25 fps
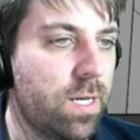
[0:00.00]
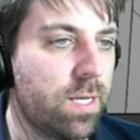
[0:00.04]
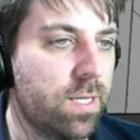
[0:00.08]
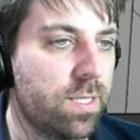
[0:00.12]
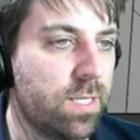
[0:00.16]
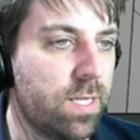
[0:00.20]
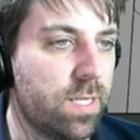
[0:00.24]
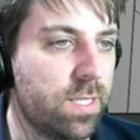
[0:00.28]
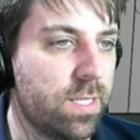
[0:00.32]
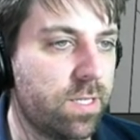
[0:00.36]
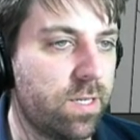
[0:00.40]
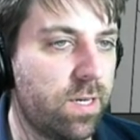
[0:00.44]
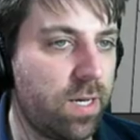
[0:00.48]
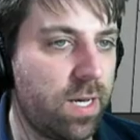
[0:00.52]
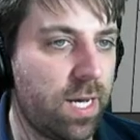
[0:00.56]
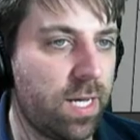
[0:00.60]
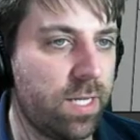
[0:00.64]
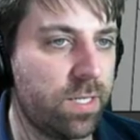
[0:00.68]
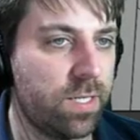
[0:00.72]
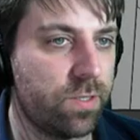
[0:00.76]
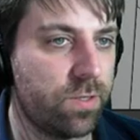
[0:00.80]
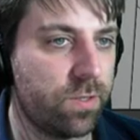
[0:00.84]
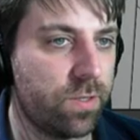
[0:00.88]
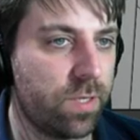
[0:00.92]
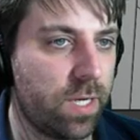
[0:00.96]
So let's go
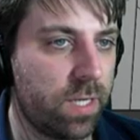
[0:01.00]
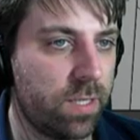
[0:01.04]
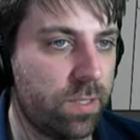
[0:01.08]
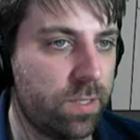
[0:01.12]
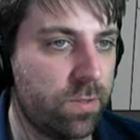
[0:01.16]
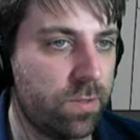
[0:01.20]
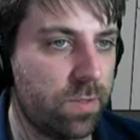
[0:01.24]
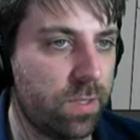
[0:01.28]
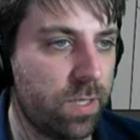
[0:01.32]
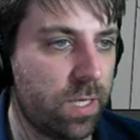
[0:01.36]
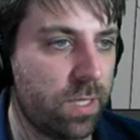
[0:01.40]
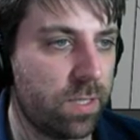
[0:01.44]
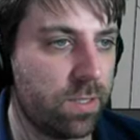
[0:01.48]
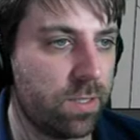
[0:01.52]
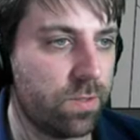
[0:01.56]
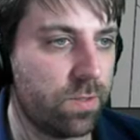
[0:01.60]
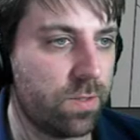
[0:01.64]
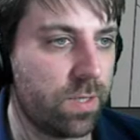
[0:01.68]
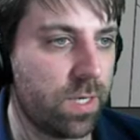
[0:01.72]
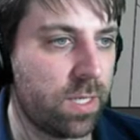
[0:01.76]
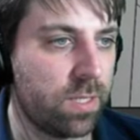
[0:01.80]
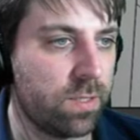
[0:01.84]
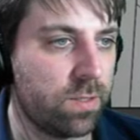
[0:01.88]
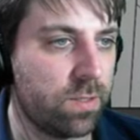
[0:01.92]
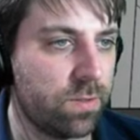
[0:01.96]
undo, undo, undo,
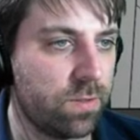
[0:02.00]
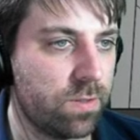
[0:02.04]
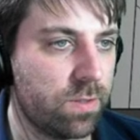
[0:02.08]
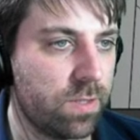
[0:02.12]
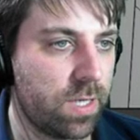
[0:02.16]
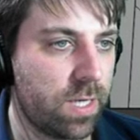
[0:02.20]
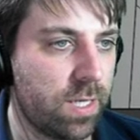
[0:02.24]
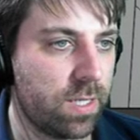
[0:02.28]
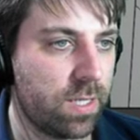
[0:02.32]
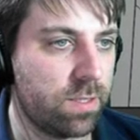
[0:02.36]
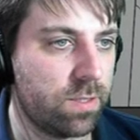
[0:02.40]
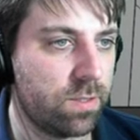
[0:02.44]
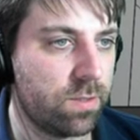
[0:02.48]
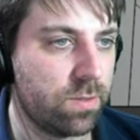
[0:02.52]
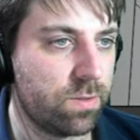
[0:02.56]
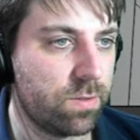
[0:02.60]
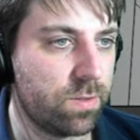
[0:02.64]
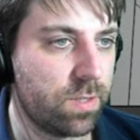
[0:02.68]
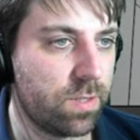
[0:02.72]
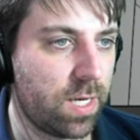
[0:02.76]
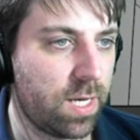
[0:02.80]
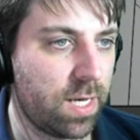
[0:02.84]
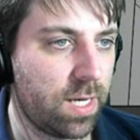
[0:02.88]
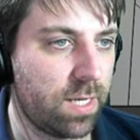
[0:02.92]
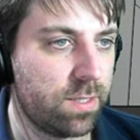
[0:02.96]
undo, undo,
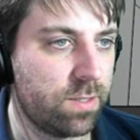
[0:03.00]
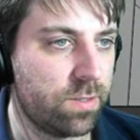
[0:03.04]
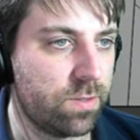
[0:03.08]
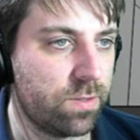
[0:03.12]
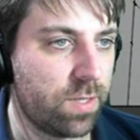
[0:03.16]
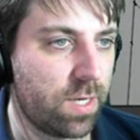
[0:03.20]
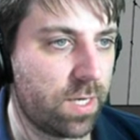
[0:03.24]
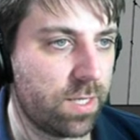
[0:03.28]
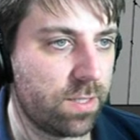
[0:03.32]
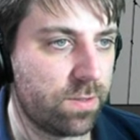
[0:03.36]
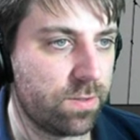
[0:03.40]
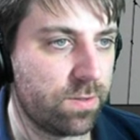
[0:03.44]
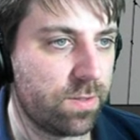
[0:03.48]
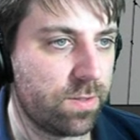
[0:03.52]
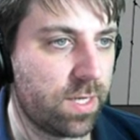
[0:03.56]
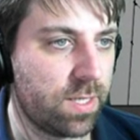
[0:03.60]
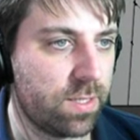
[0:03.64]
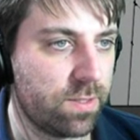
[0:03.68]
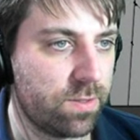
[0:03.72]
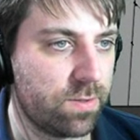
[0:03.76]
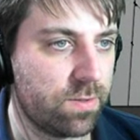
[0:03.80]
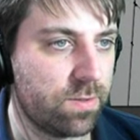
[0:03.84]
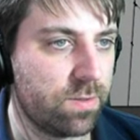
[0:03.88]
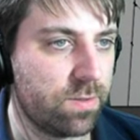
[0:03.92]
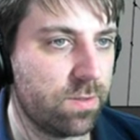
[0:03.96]
undo, undo,
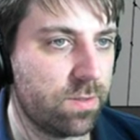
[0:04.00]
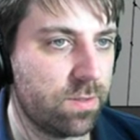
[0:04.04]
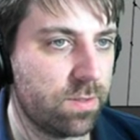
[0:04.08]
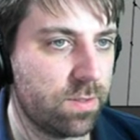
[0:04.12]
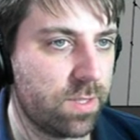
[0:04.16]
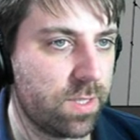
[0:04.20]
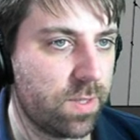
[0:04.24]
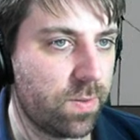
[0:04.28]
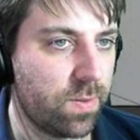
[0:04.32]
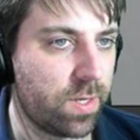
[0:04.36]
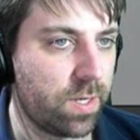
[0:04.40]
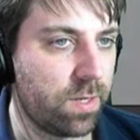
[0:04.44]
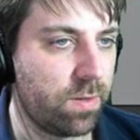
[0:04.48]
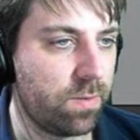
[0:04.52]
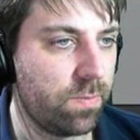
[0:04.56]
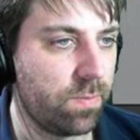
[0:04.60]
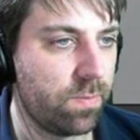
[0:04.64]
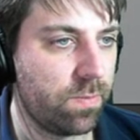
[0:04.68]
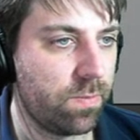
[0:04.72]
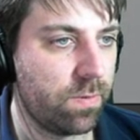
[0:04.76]
undo. There we go.